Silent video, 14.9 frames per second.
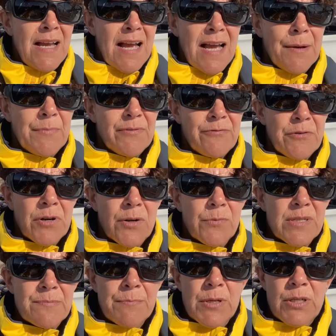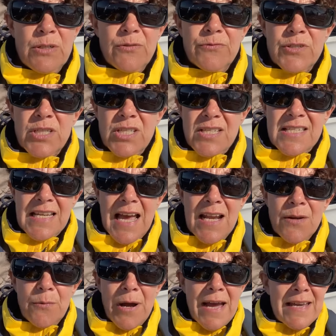uh, before it was moved to
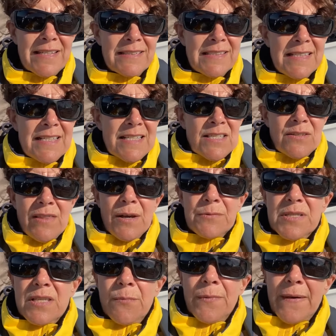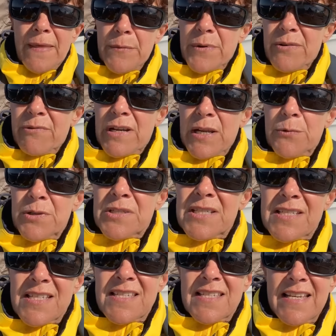Scalloway. So that was somewhere that we really
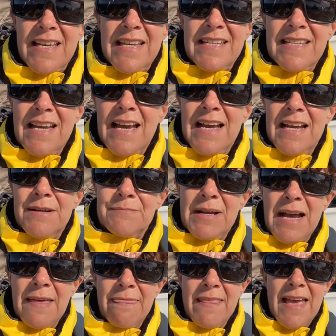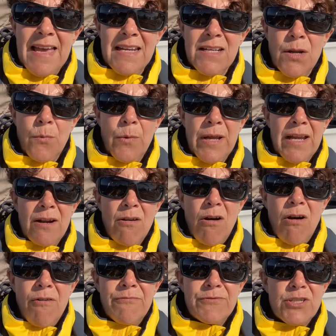wanted to see. Um, and then we're
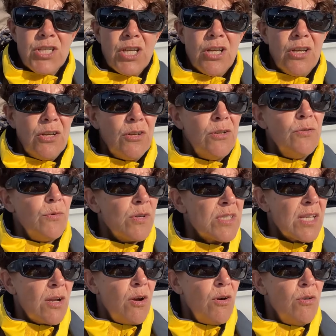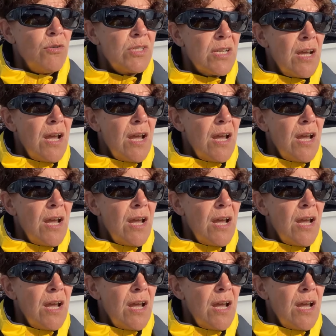off to, what's it called?